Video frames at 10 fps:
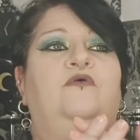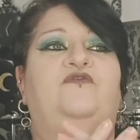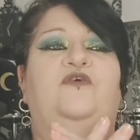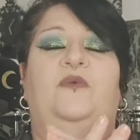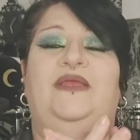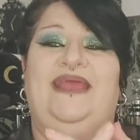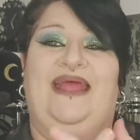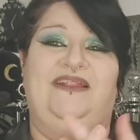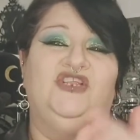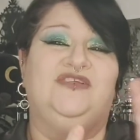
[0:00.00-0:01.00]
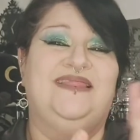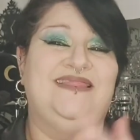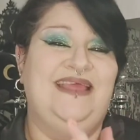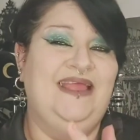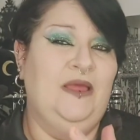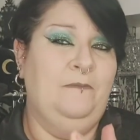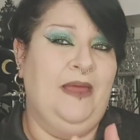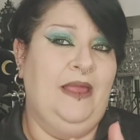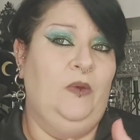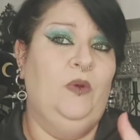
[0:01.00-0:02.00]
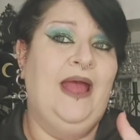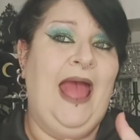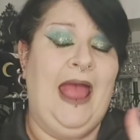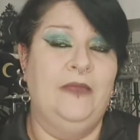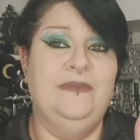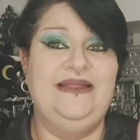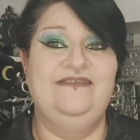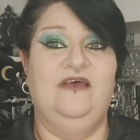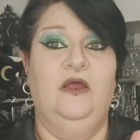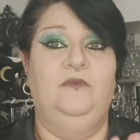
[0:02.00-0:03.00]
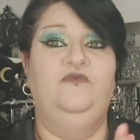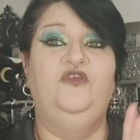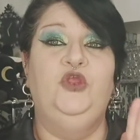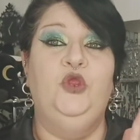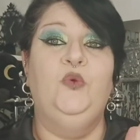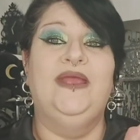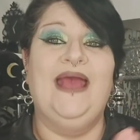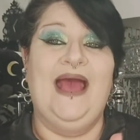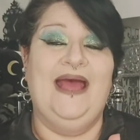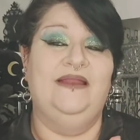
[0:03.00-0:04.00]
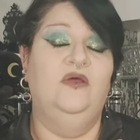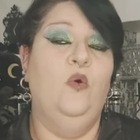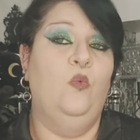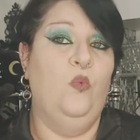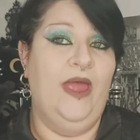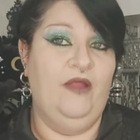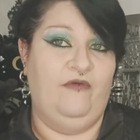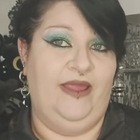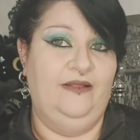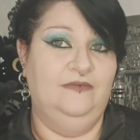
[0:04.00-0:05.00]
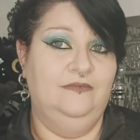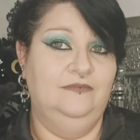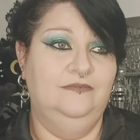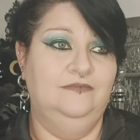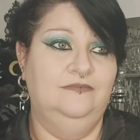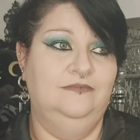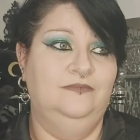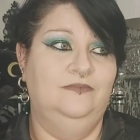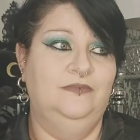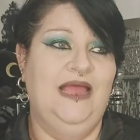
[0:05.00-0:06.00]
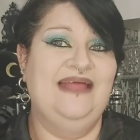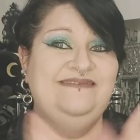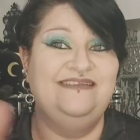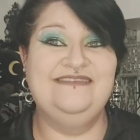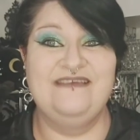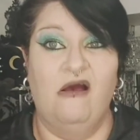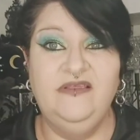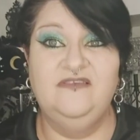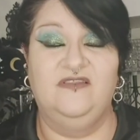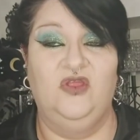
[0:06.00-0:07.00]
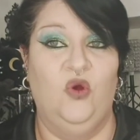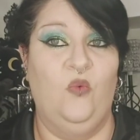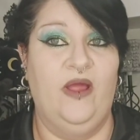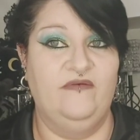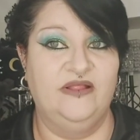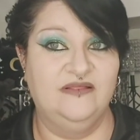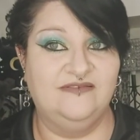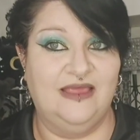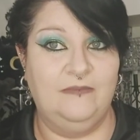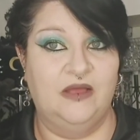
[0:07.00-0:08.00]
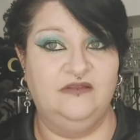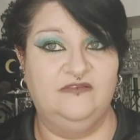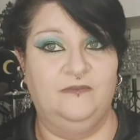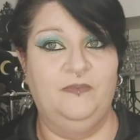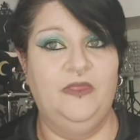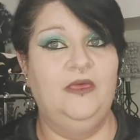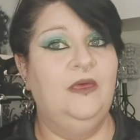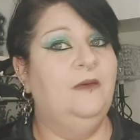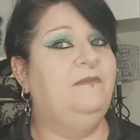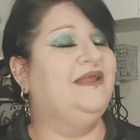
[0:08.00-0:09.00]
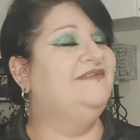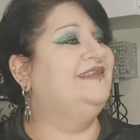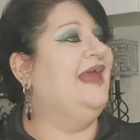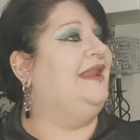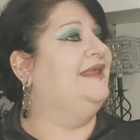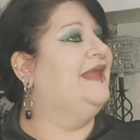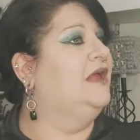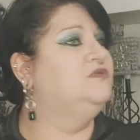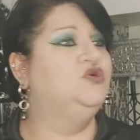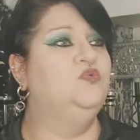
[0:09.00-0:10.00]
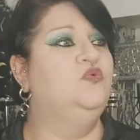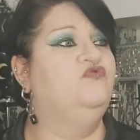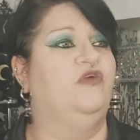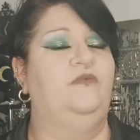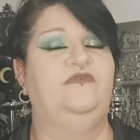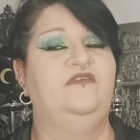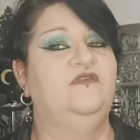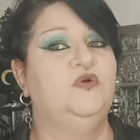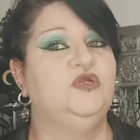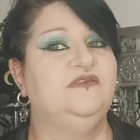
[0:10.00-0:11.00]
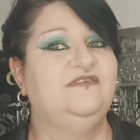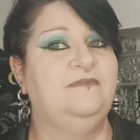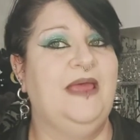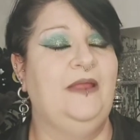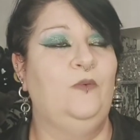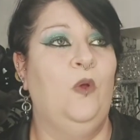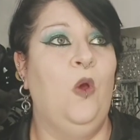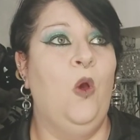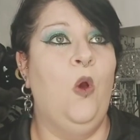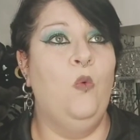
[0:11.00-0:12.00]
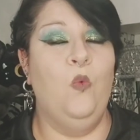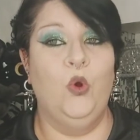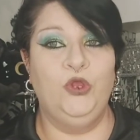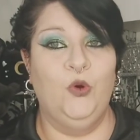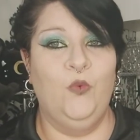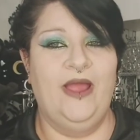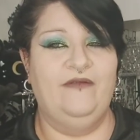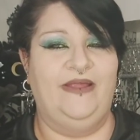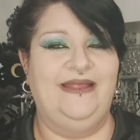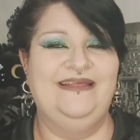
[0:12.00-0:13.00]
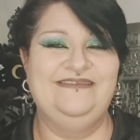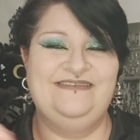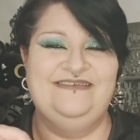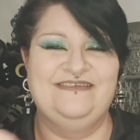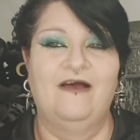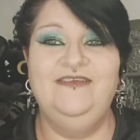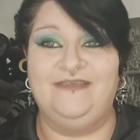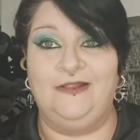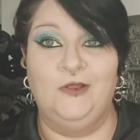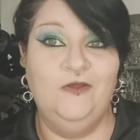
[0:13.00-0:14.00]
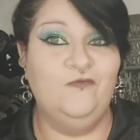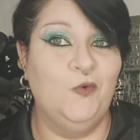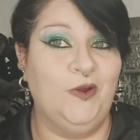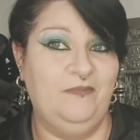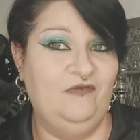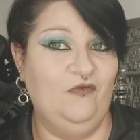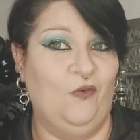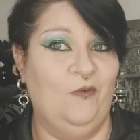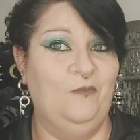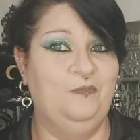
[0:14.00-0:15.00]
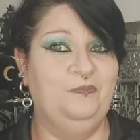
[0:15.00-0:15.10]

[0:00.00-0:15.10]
So again, think about how many times you can wear it and disguise that you're wearing the same item. Because again, capsule wardrobes is not just about what you're wearing, it's disguising that you've worn it before.